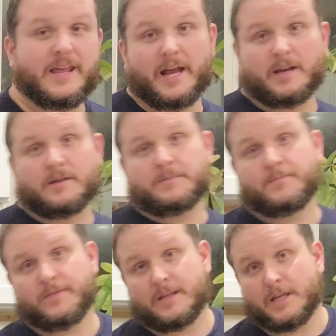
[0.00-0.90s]
Then
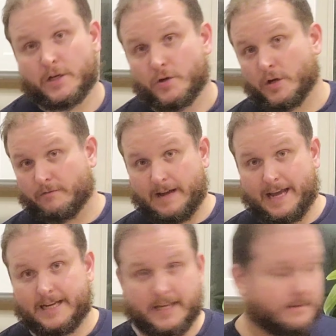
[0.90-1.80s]
you do your
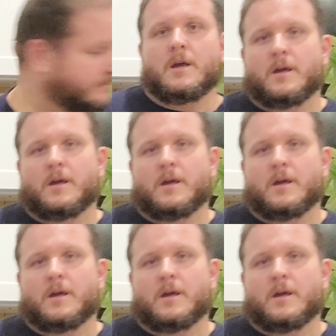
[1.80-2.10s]
vodka.